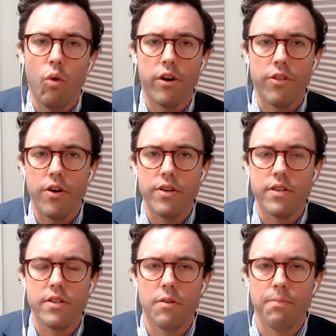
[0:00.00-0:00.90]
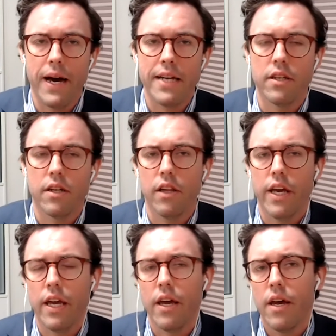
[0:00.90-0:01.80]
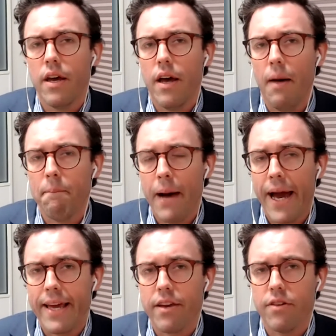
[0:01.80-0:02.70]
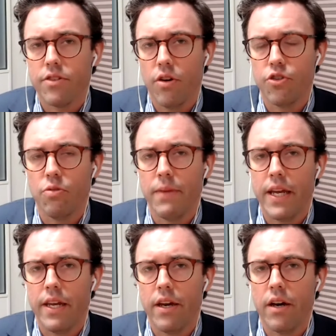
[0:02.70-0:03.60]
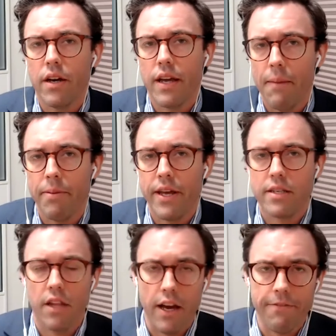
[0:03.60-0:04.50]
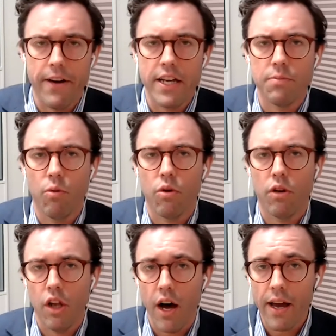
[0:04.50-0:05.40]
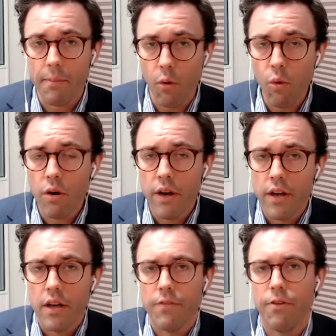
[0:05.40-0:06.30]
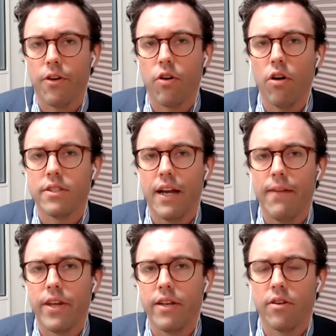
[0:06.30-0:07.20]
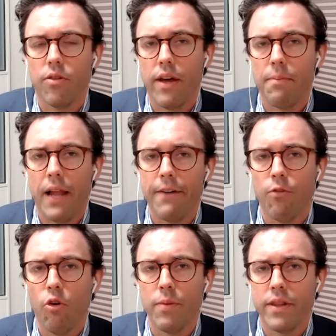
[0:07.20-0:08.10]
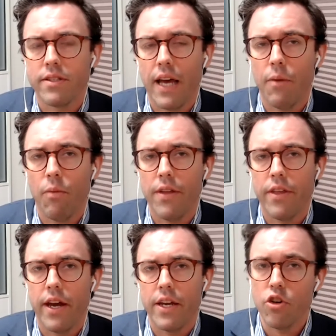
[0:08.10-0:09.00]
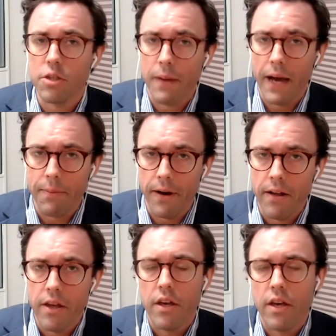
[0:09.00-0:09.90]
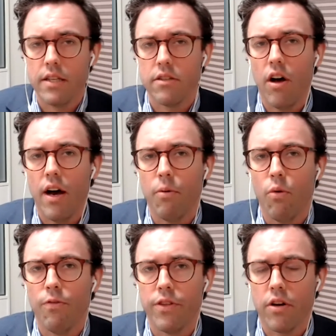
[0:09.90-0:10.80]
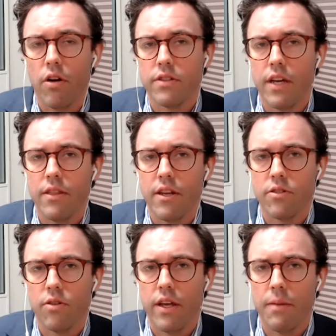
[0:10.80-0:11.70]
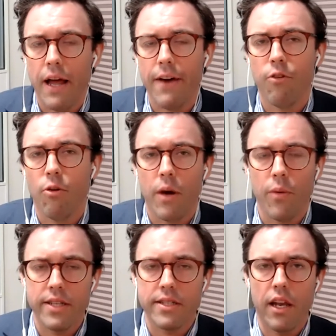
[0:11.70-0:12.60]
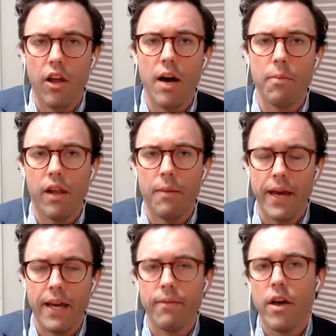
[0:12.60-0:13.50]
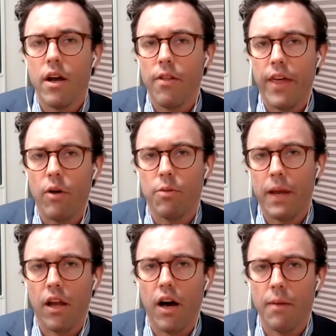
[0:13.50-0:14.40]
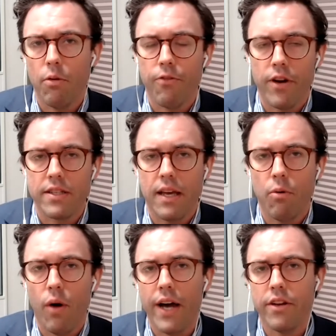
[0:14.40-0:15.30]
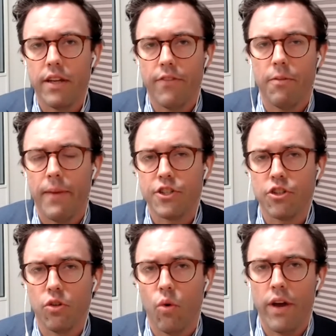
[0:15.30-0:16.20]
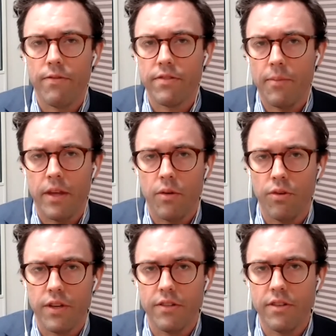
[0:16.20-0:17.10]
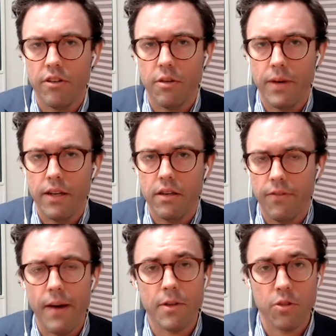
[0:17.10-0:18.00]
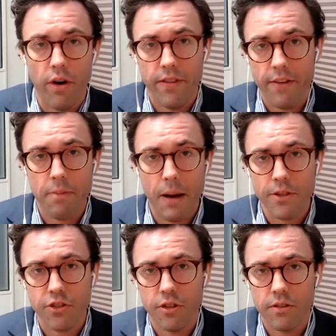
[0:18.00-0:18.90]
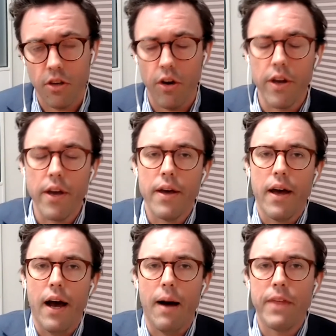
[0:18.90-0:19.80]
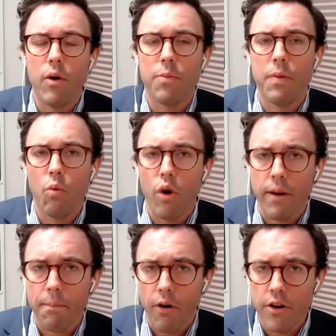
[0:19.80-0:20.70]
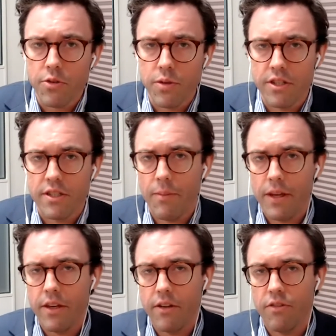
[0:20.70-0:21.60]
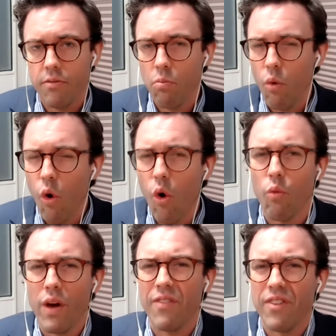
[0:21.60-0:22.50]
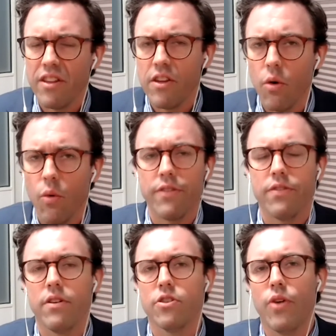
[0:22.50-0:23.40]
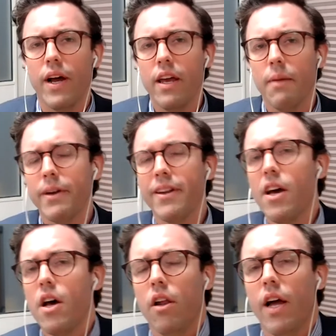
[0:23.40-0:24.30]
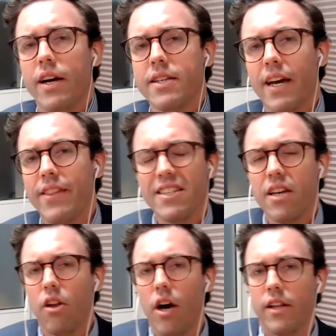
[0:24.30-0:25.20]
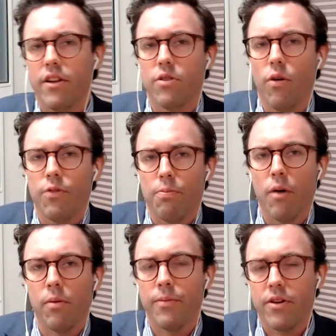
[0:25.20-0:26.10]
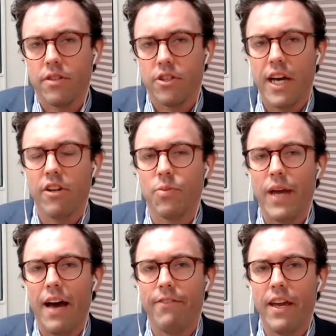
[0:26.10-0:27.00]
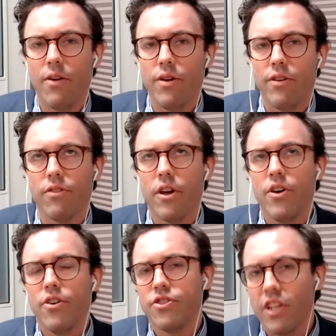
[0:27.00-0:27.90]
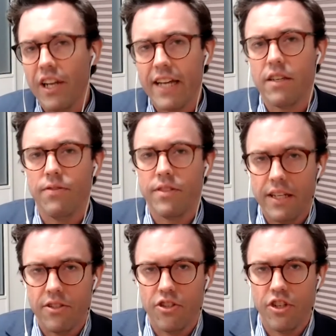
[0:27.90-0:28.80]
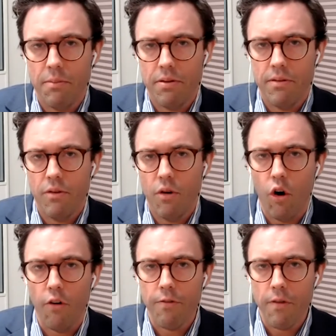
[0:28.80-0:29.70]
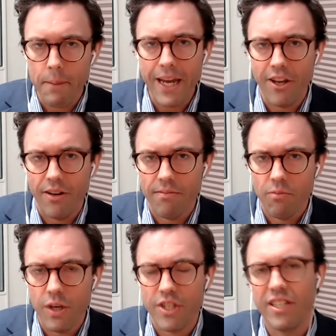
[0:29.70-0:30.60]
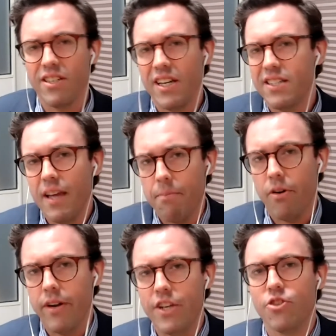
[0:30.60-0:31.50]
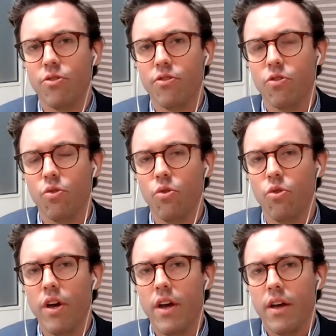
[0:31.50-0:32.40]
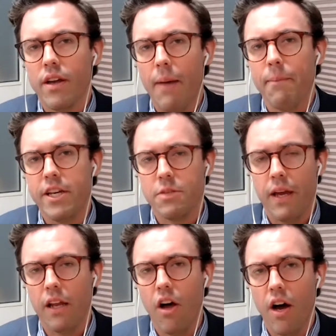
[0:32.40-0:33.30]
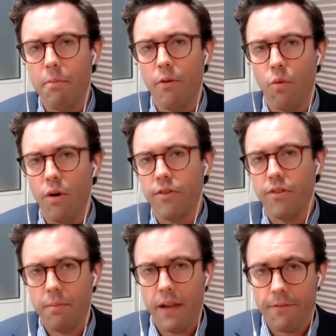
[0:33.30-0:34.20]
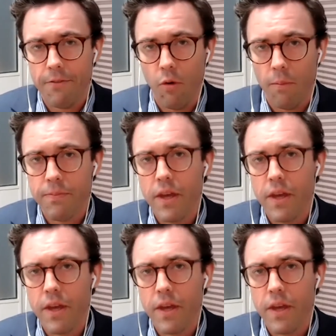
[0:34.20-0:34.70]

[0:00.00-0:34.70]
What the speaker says: One of those is to basically make social media companies like Facebook liable for the content that is on their platform in the same way that a newspaper is liable for the content that is on their platform. Now, when I say liable, I mean they would be liable, for example, under defamation law if something was considered to be defamatory and they've published it. So that would be one approach, which is something that's more relevant in the US than Australia. But like I say, that's unlikely to solve the problem because the challenge we have here is selective censorship of opinion, which is a separate issue to companies being liable for what's on their platform.